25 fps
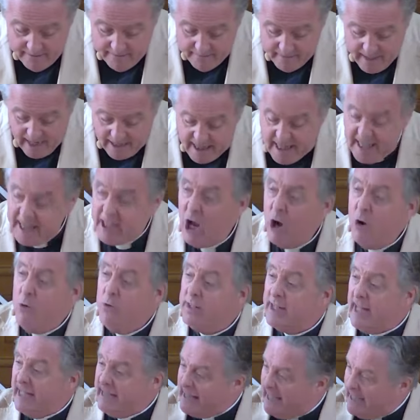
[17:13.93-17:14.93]
And they
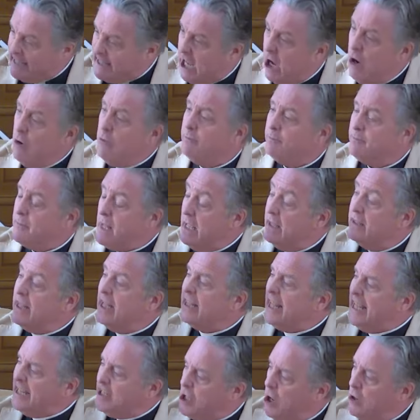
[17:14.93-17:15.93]

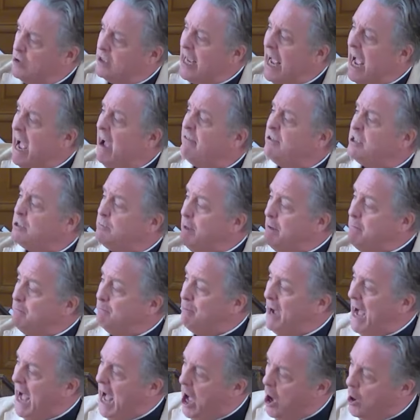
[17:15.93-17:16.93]
don't have to be
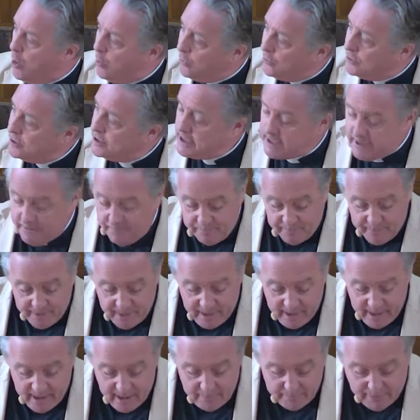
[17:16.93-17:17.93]
bound
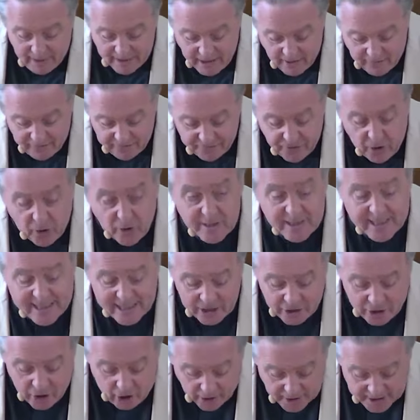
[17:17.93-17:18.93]
by the false
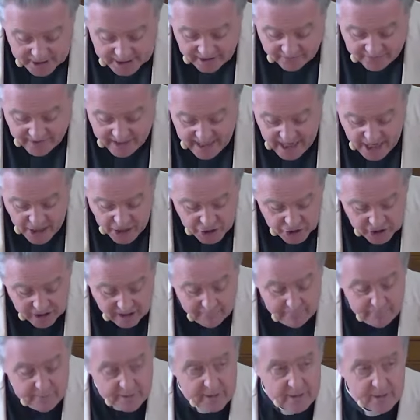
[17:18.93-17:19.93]
gods of
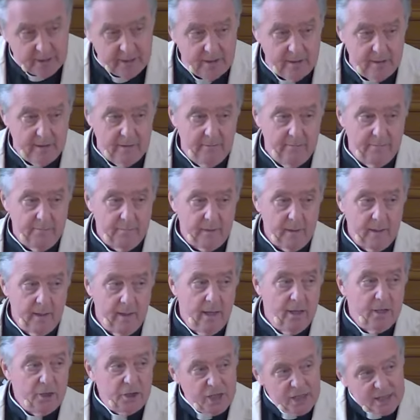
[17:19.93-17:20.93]
Egypt,
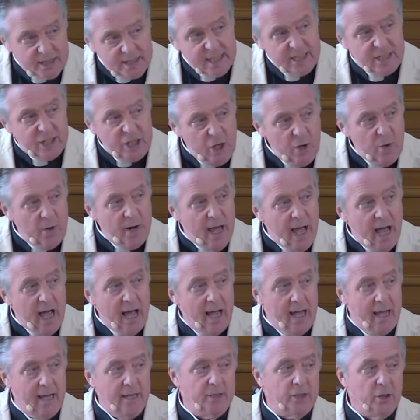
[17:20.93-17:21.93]
just as you and
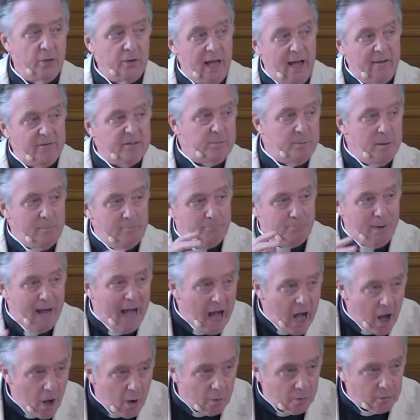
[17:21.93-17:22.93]
I don't have to be
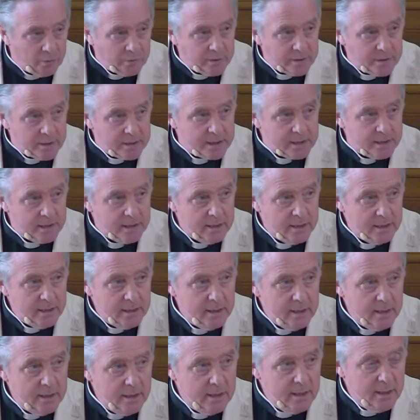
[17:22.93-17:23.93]
bound
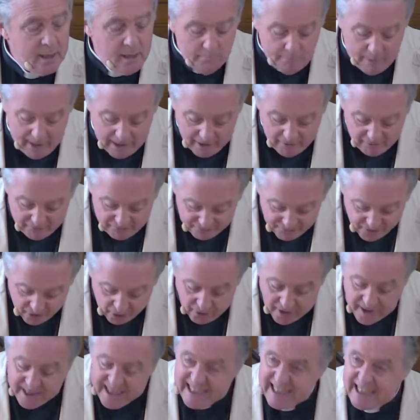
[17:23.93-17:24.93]
by the
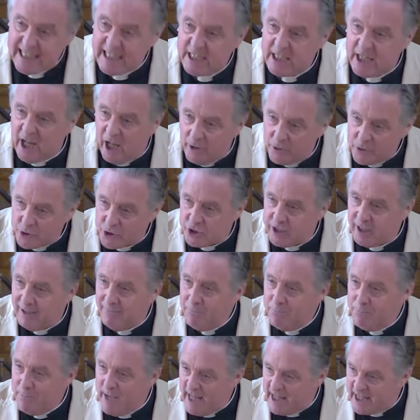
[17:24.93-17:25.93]
false cultural
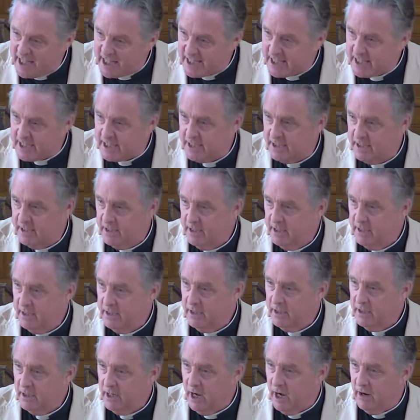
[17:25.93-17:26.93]
myths
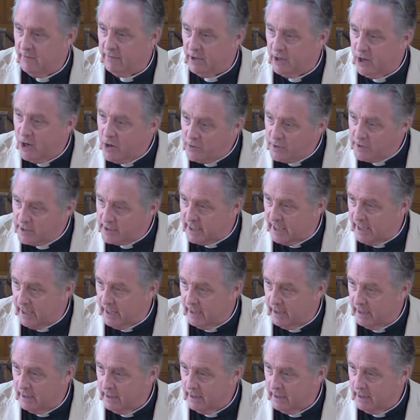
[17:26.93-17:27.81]
of our own day.